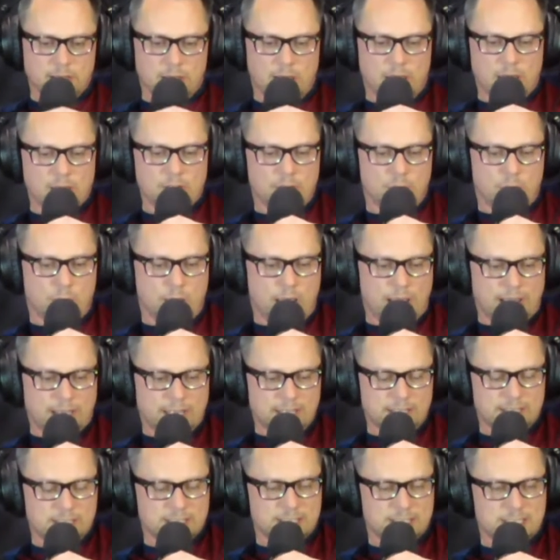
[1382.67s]
You know, I
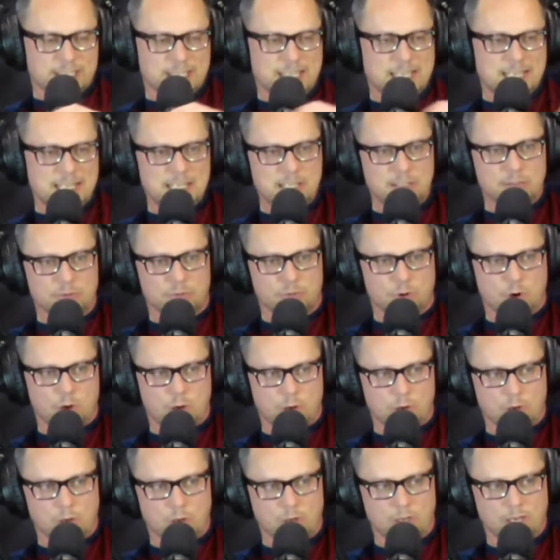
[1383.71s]
could sneeze
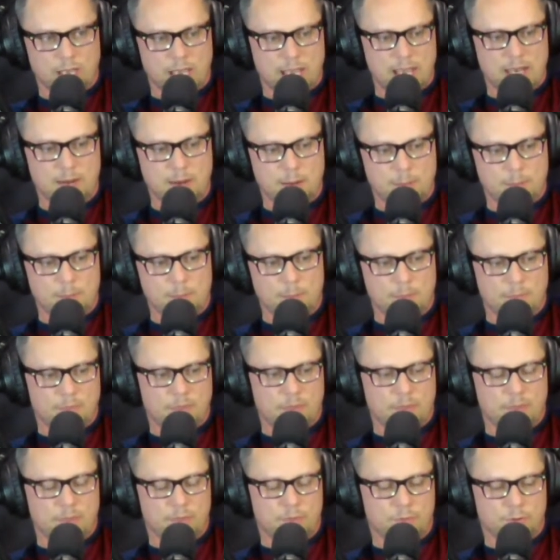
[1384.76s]
wrong and
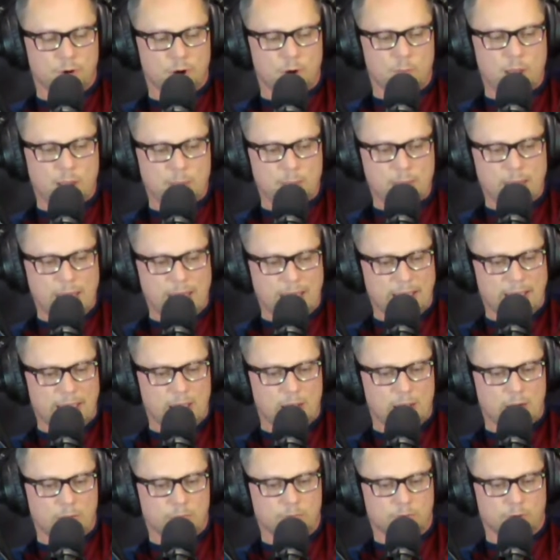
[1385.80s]
throw my back
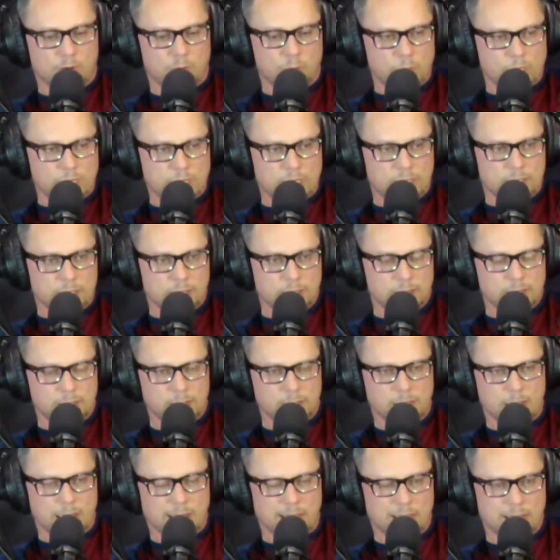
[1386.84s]
out for a week.
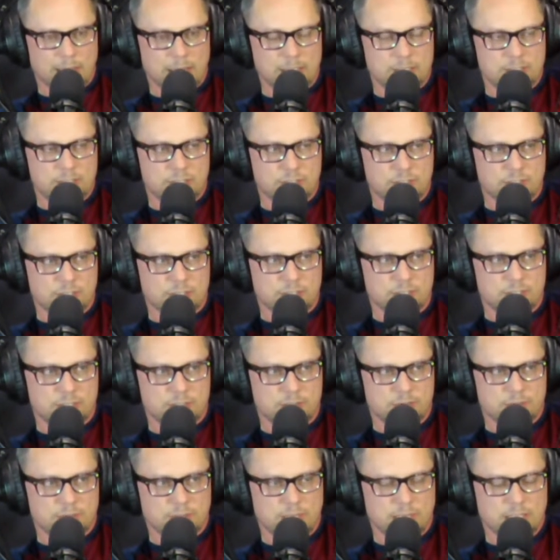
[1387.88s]
Like,
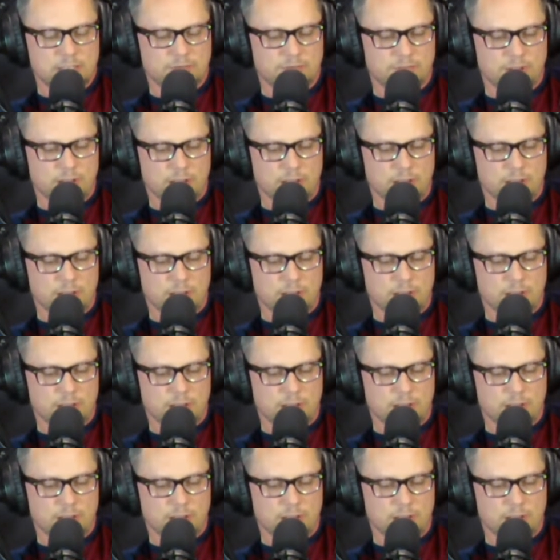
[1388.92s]
it's